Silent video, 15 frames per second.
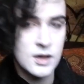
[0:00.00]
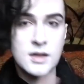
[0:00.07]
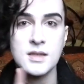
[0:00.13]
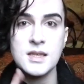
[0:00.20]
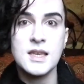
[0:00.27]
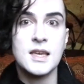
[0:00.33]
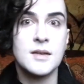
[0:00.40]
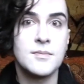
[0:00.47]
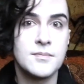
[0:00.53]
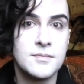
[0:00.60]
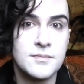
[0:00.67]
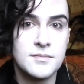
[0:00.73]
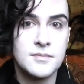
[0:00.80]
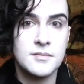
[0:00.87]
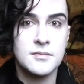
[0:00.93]
See,
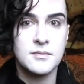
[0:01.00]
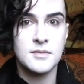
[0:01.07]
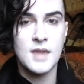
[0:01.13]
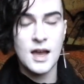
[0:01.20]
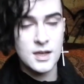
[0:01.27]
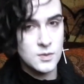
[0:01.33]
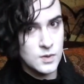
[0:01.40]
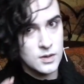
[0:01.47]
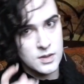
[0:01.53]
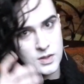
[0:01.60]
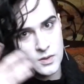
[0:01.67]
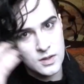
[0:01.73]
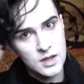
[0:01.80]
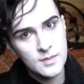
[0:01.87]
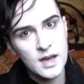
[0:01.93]
that's what I was
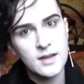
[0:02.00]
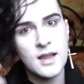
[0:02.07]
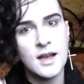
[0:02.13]
talking about,